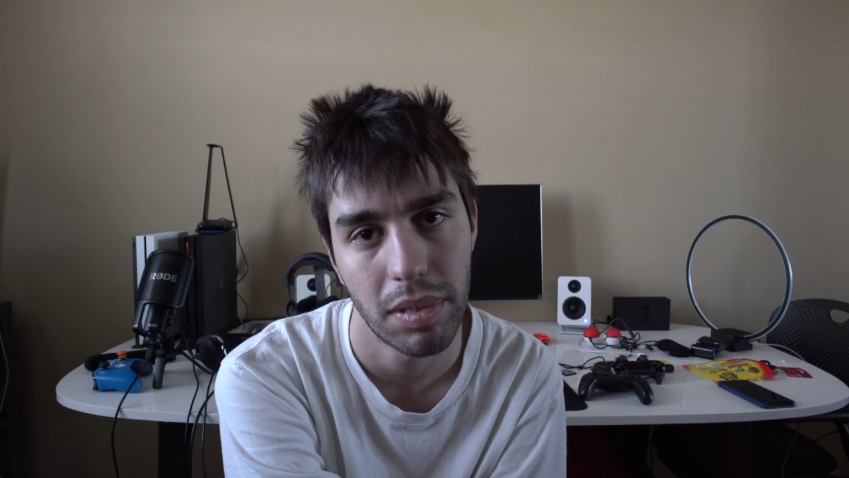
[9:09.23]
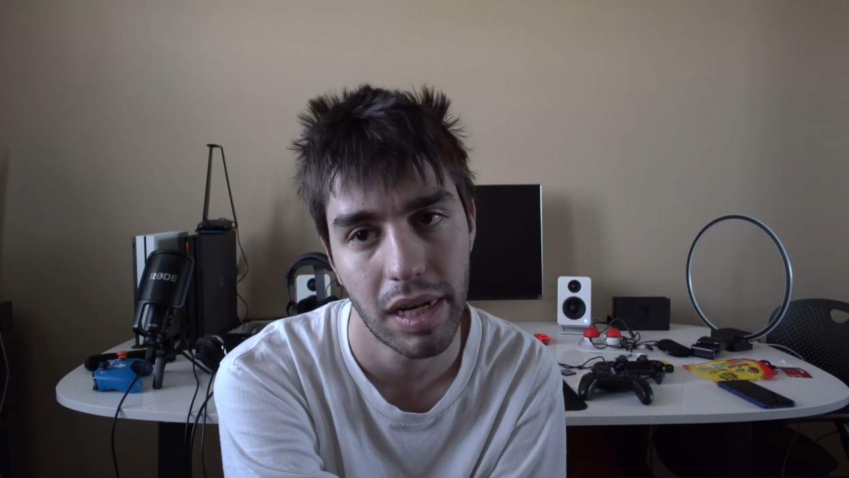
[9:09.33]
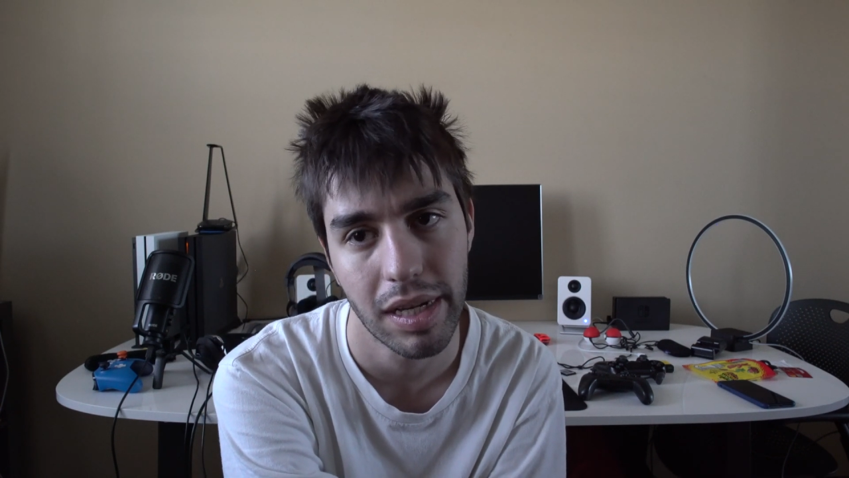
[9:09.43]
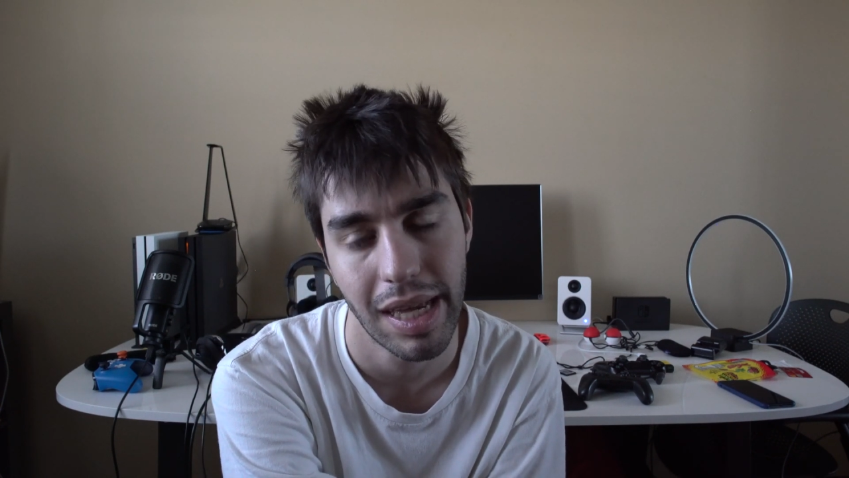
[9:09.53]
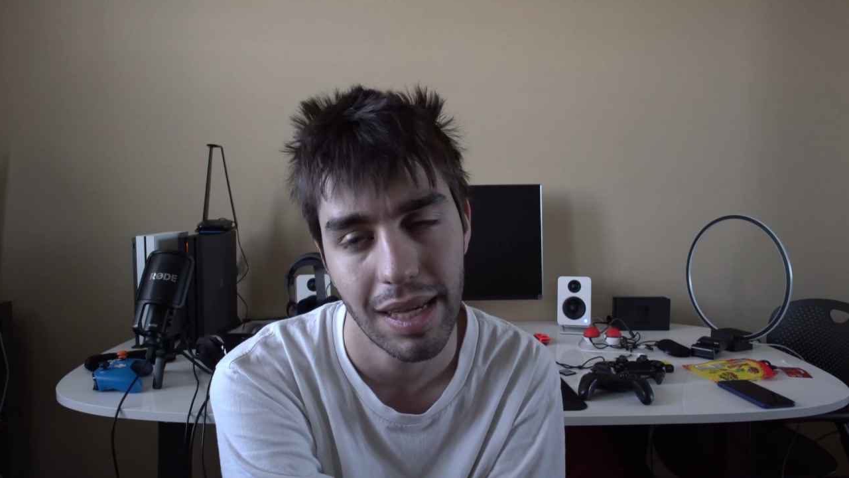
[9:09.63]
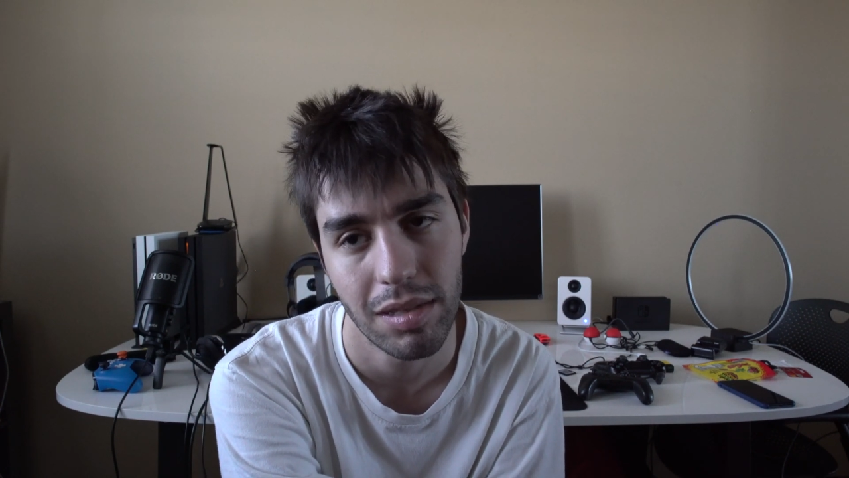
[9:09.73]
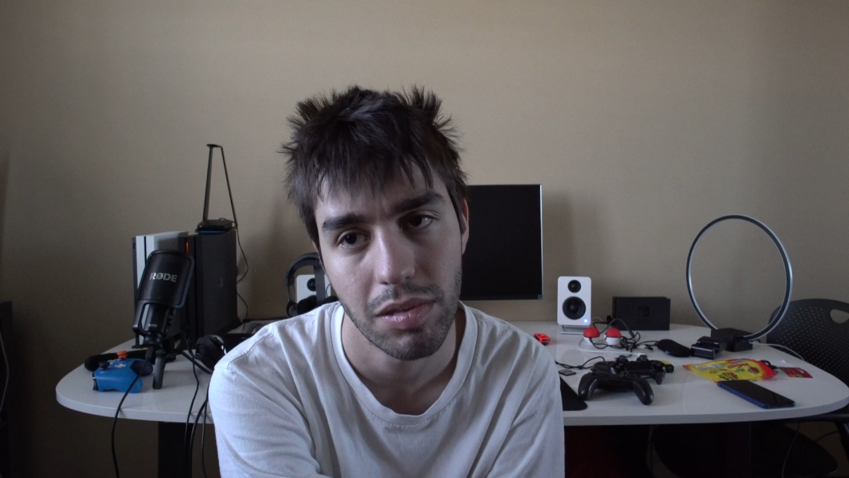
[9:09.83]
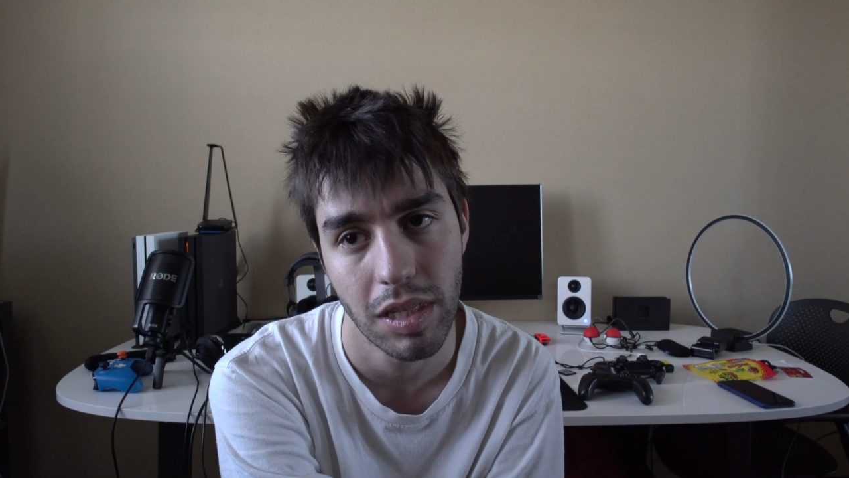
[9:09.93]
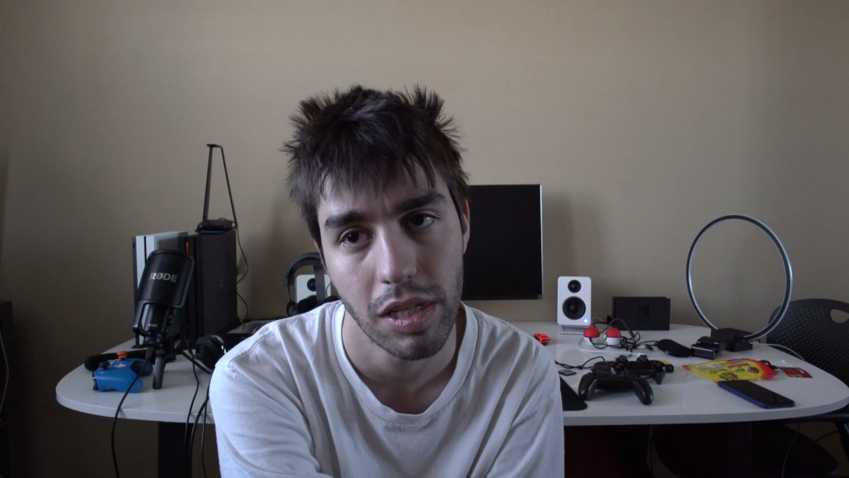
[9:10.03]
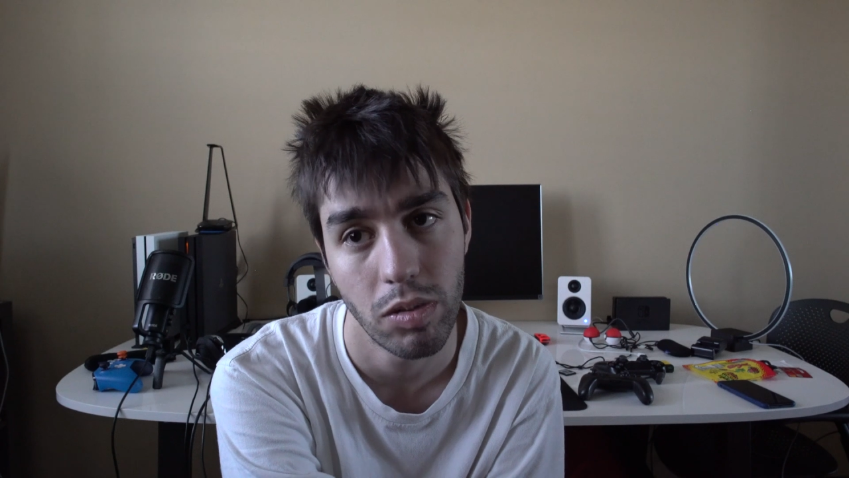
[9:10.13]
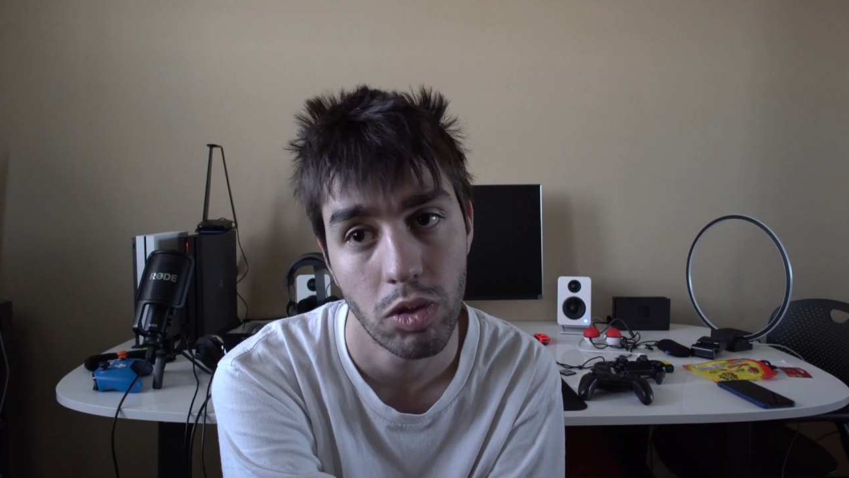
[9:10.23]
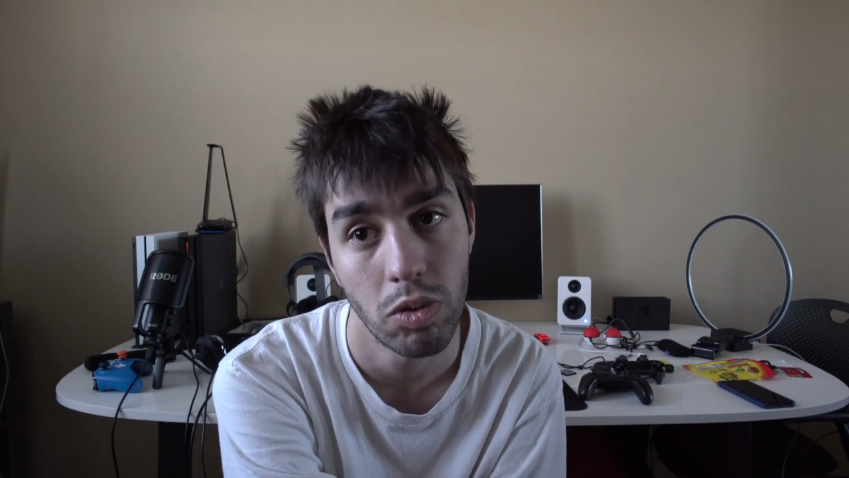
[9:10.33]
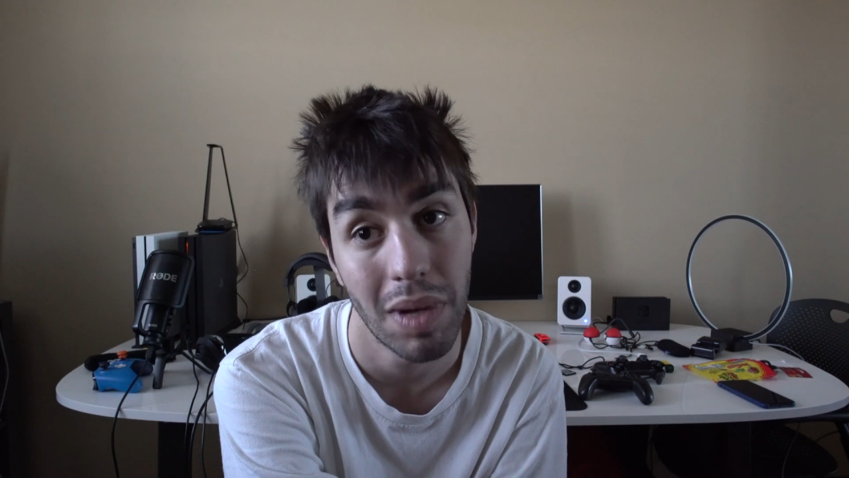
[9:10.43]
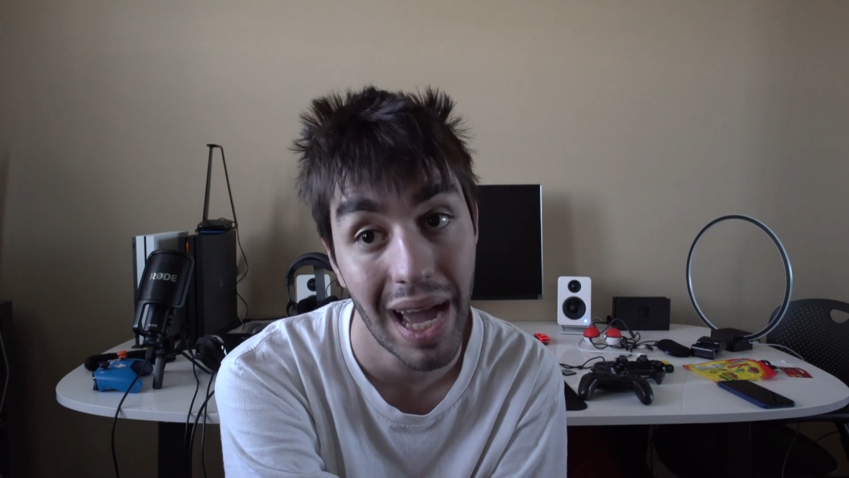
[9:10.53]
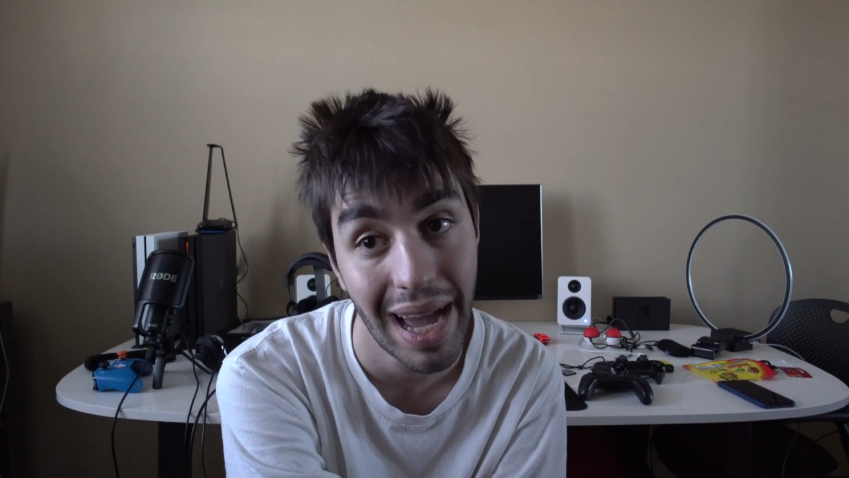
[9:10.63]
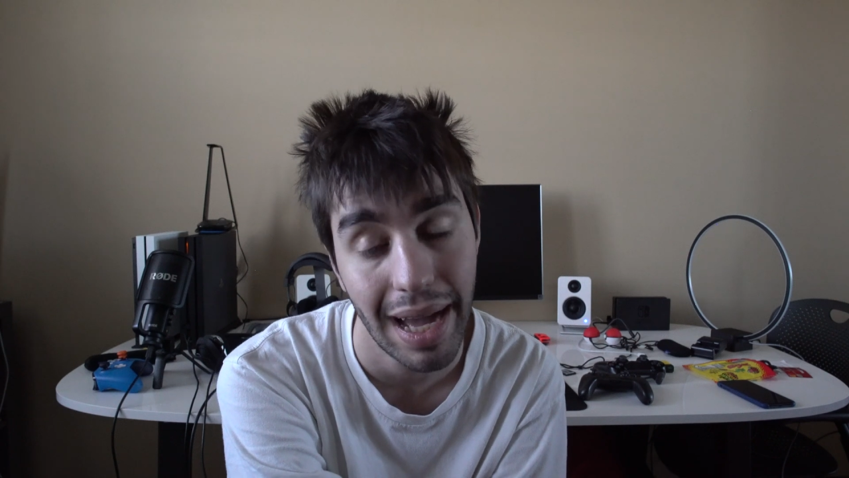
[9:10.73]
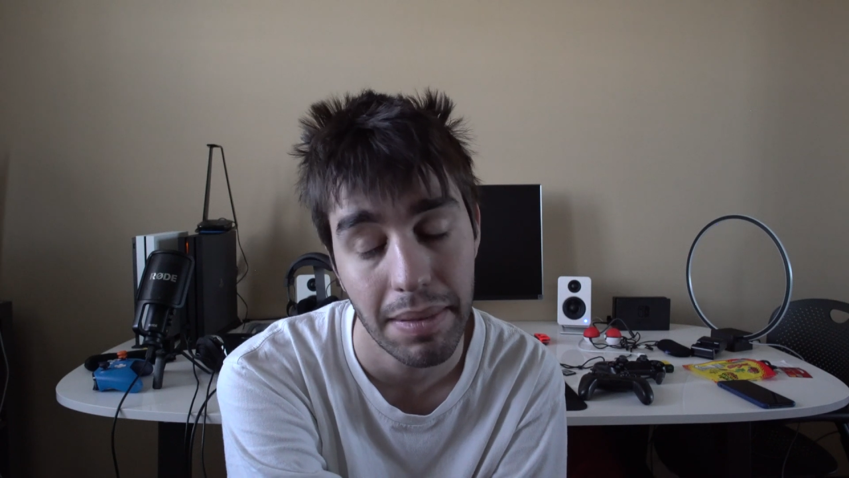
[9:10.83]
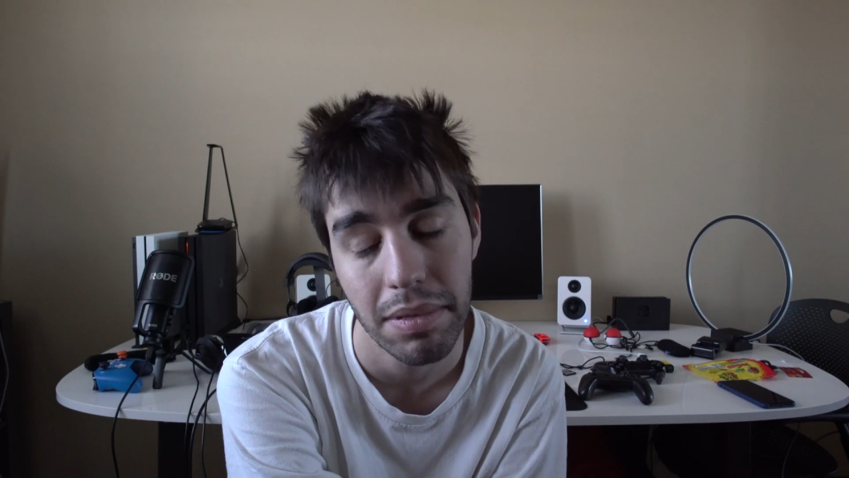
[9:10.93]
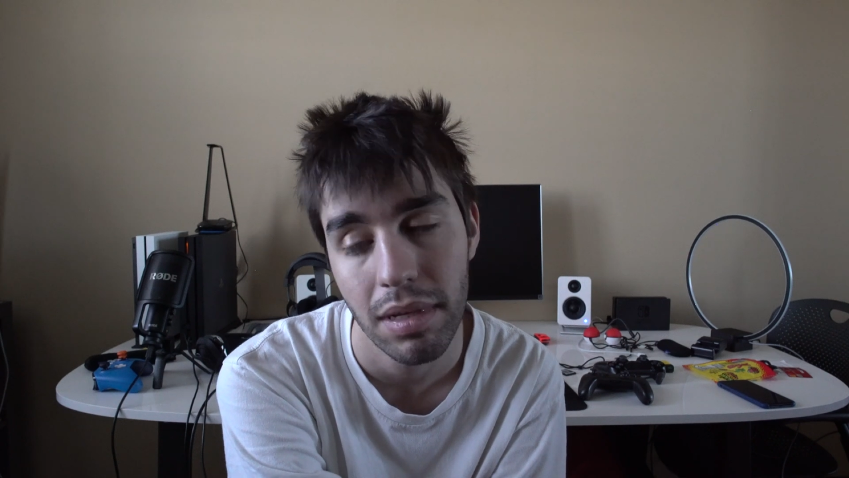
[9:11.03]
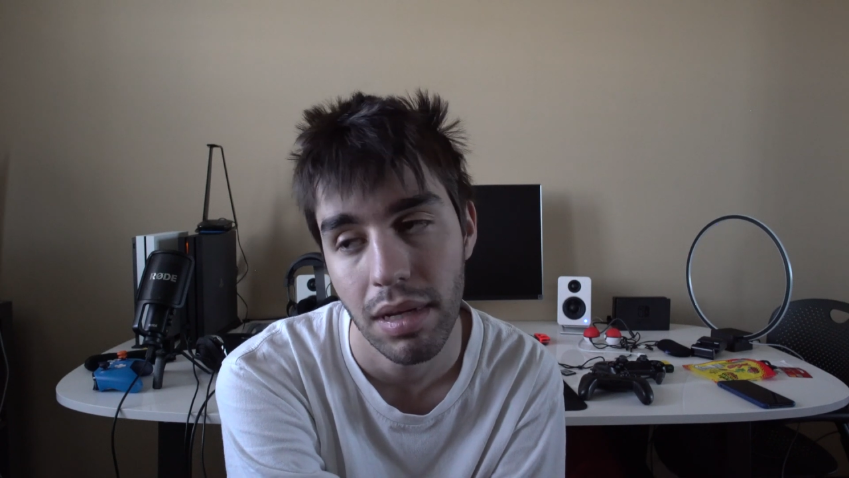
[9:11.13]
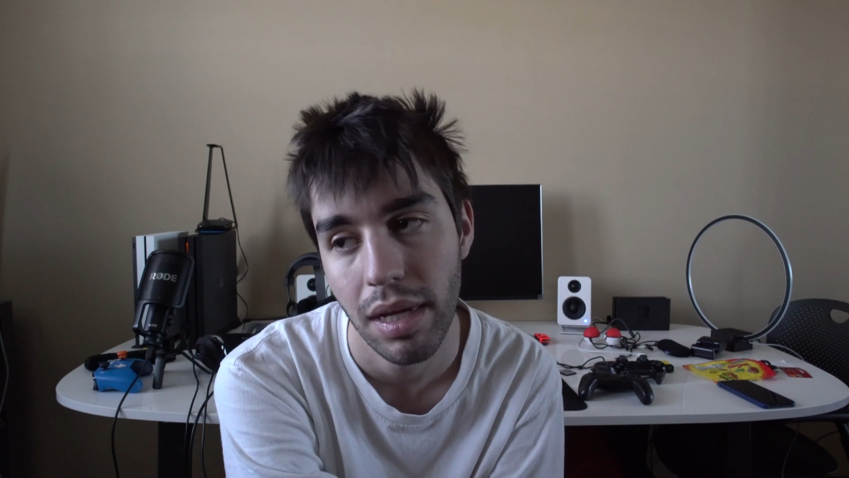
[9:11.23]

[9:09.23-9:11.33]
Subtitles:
but I can't use the YouTube app.